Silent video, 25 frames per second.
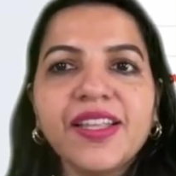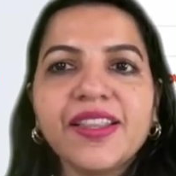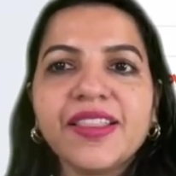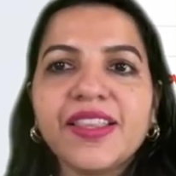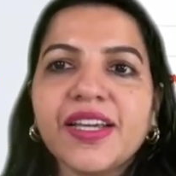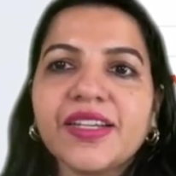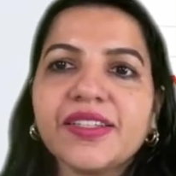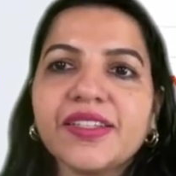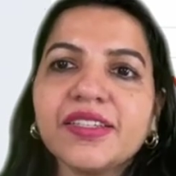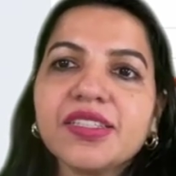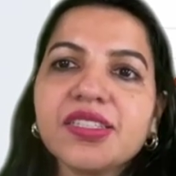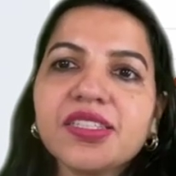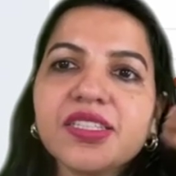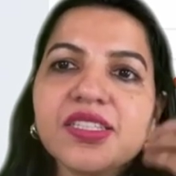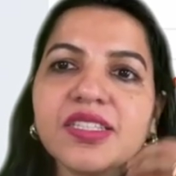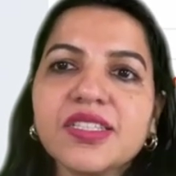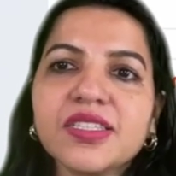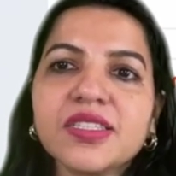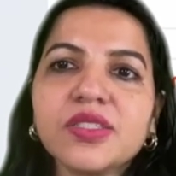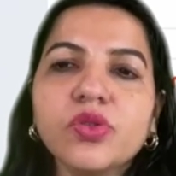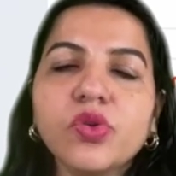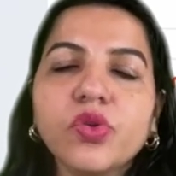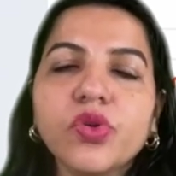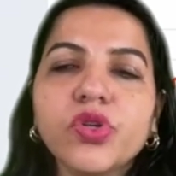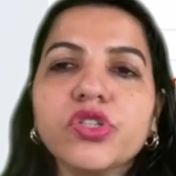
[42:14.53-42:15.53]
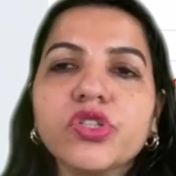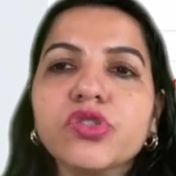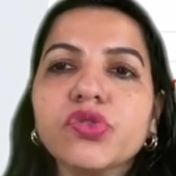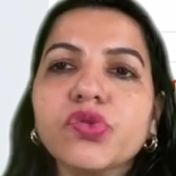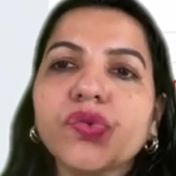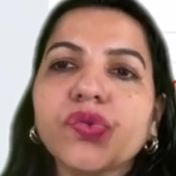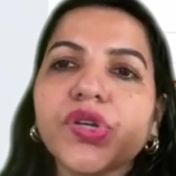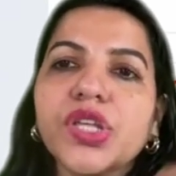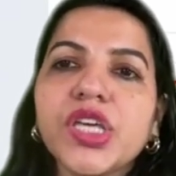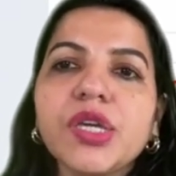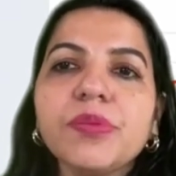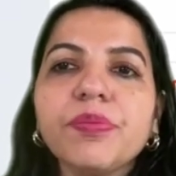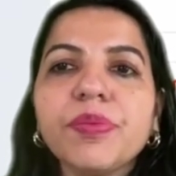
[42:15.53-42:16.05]
That is, it is going to
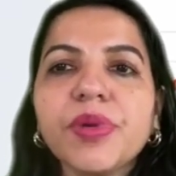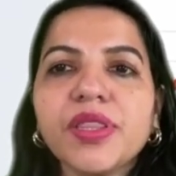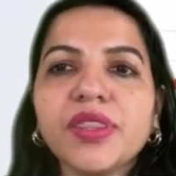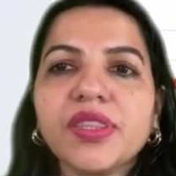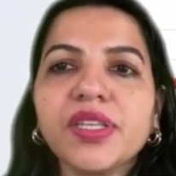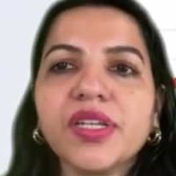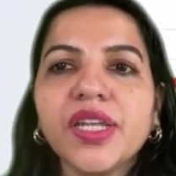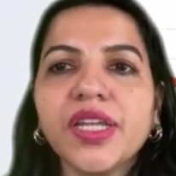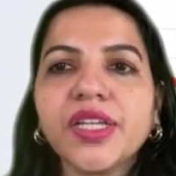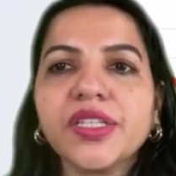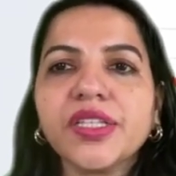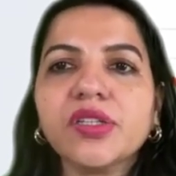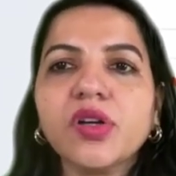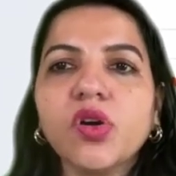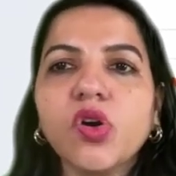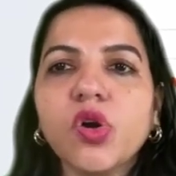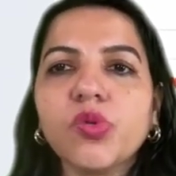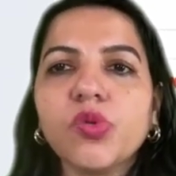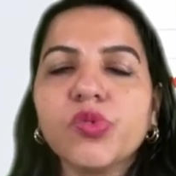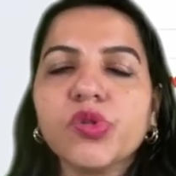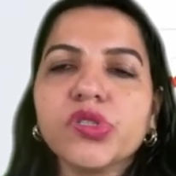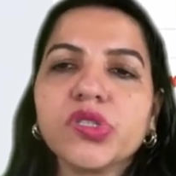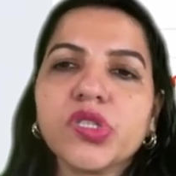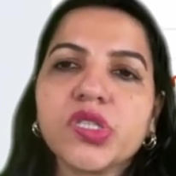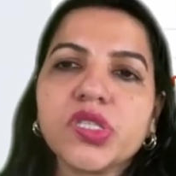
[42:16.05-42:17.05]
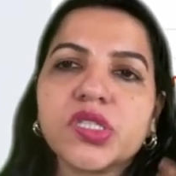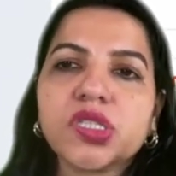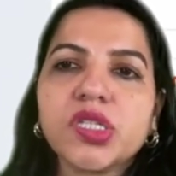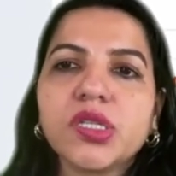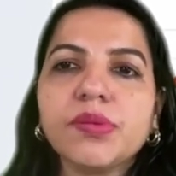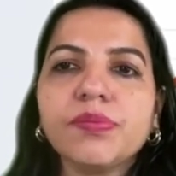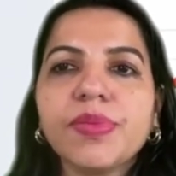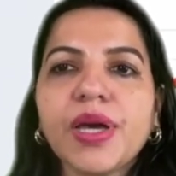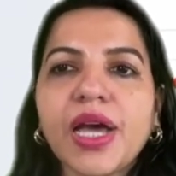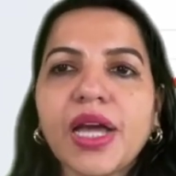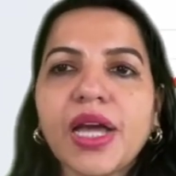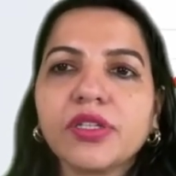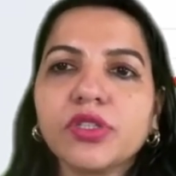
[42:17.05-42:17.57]
remethylate the
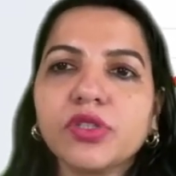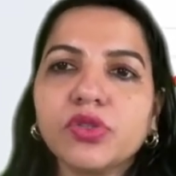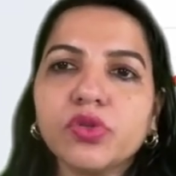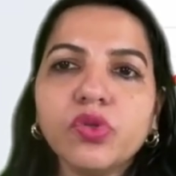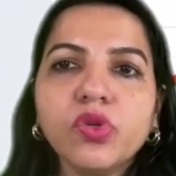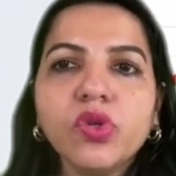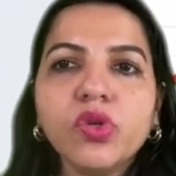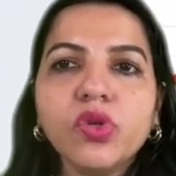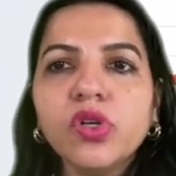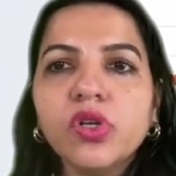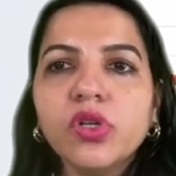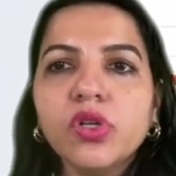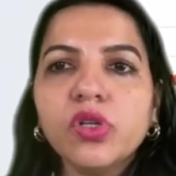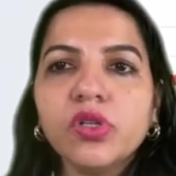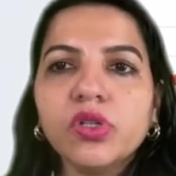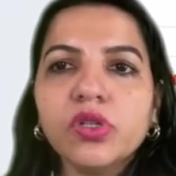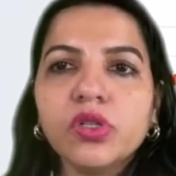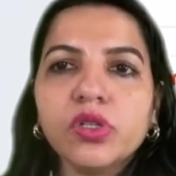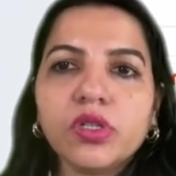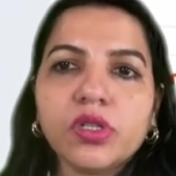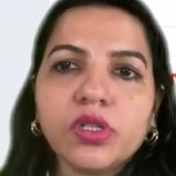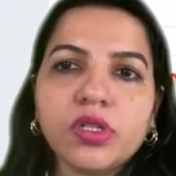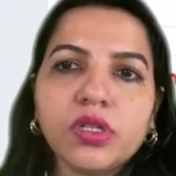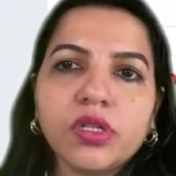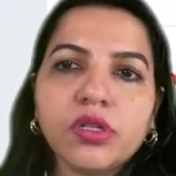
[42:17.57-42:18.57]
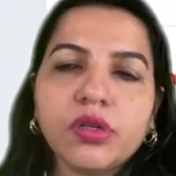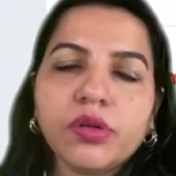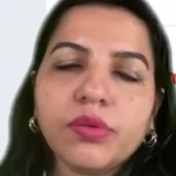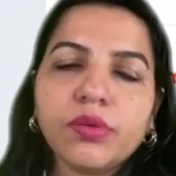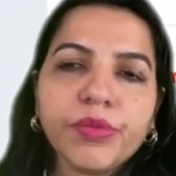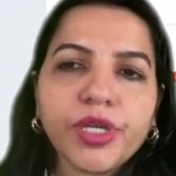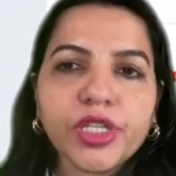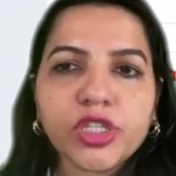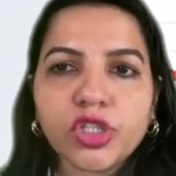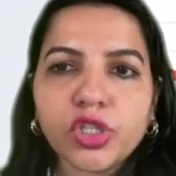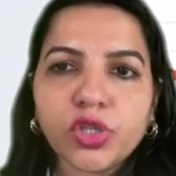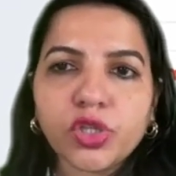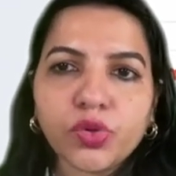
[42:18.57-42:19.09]
homocysteine back to
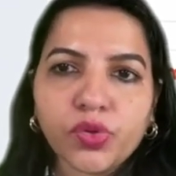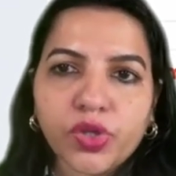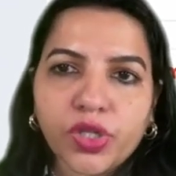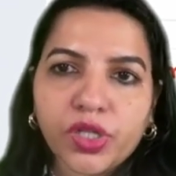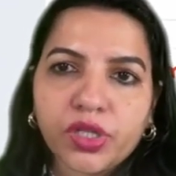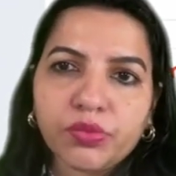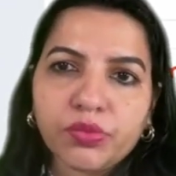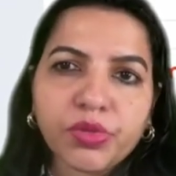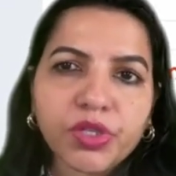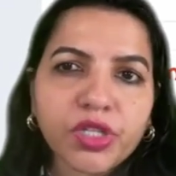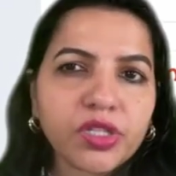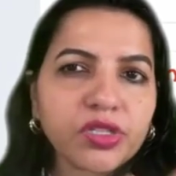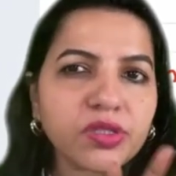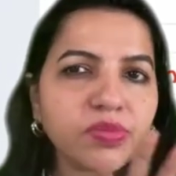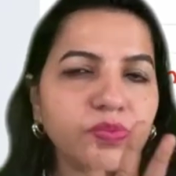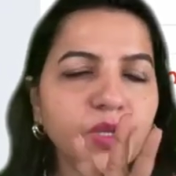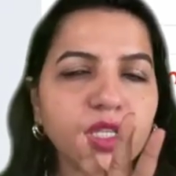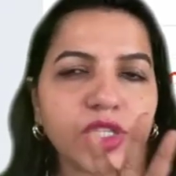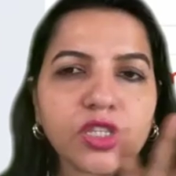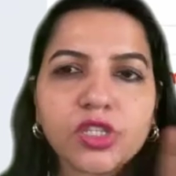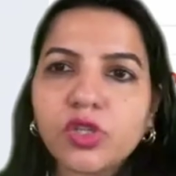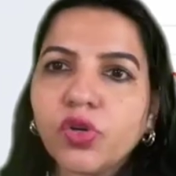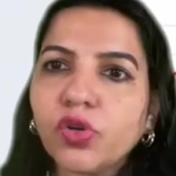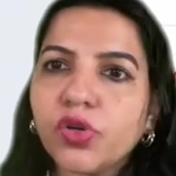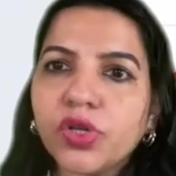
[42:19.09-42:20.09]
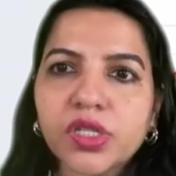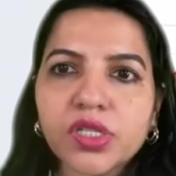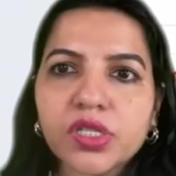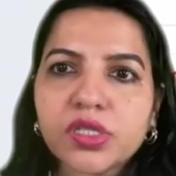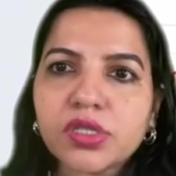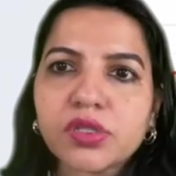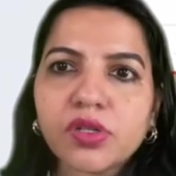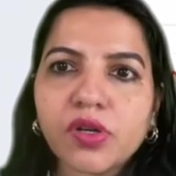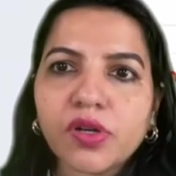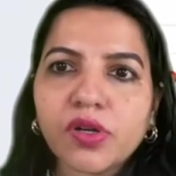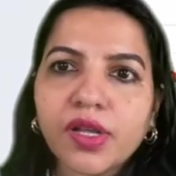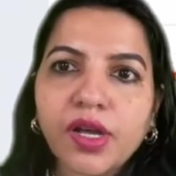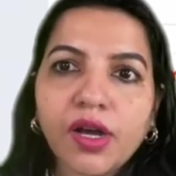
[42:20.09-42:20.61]
methionine, because methionine is
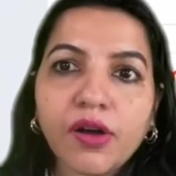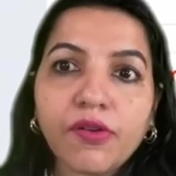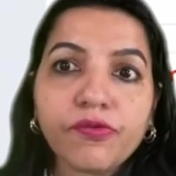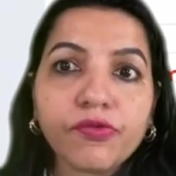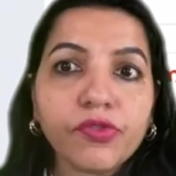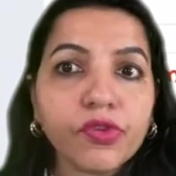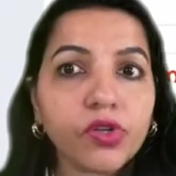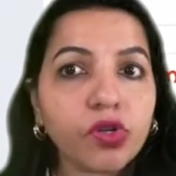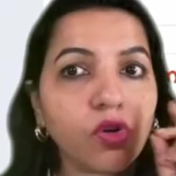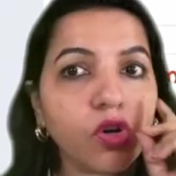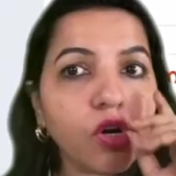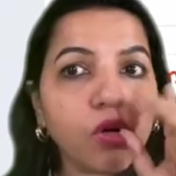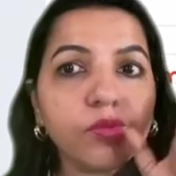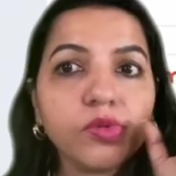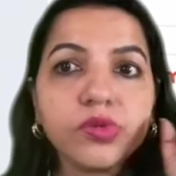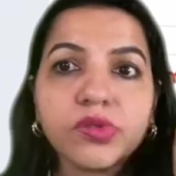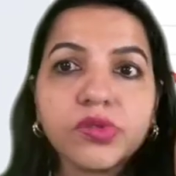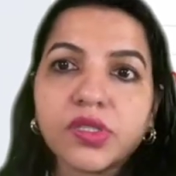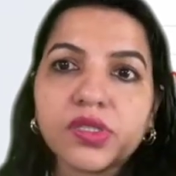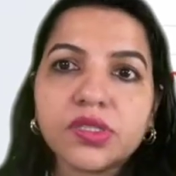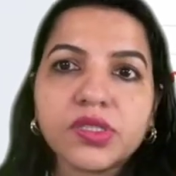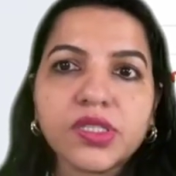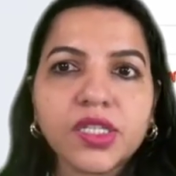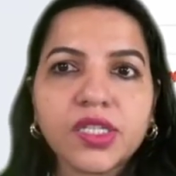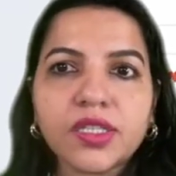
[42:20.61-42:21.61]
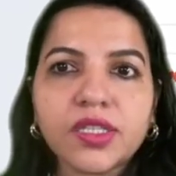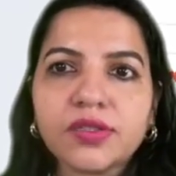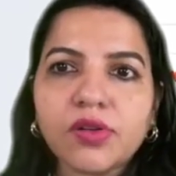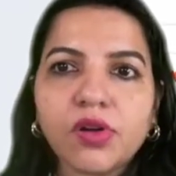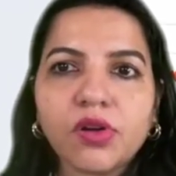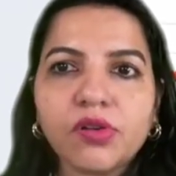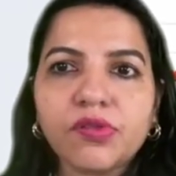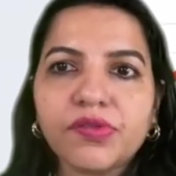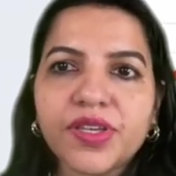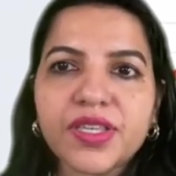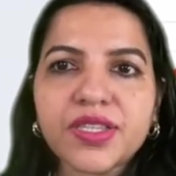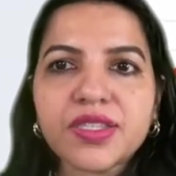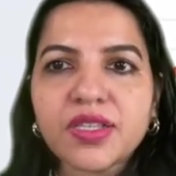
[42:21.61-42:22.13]
not harmful. Homocysteine is
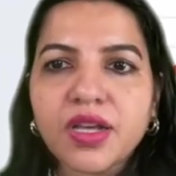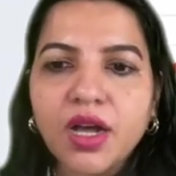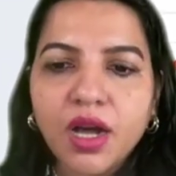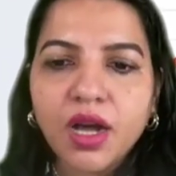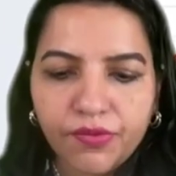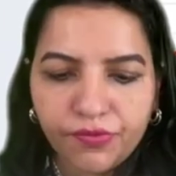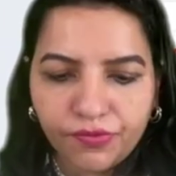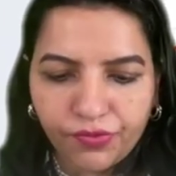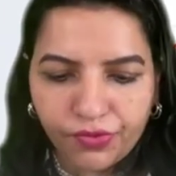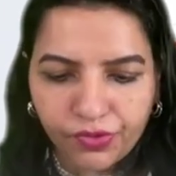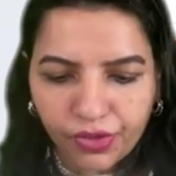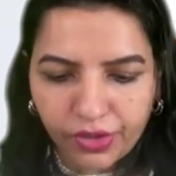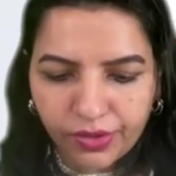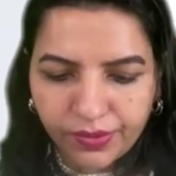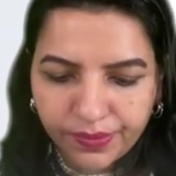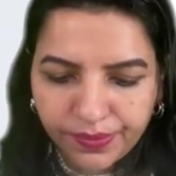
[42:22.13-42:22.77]
always harmful.